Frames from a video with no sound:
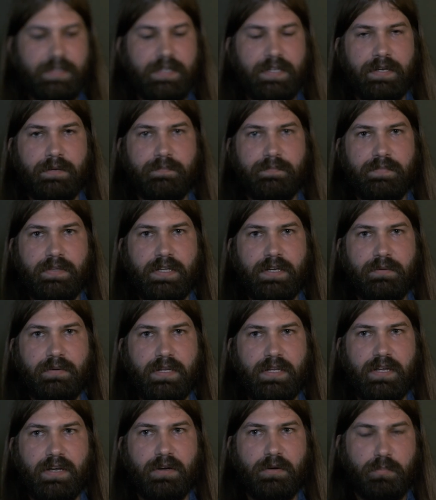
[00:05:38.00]
yep, there we
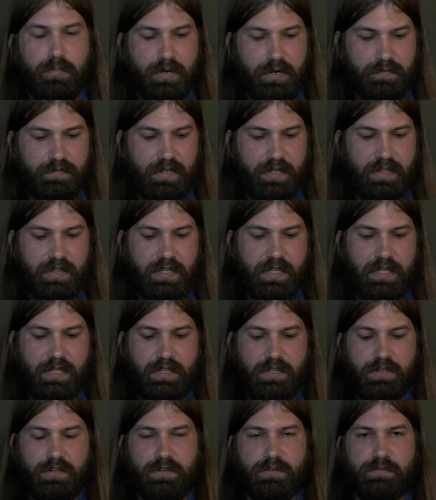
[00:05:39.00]
go. Perfect.
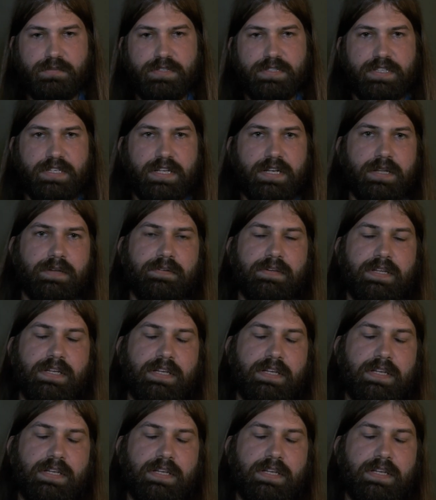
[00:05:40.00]
Thank you. Just gonna.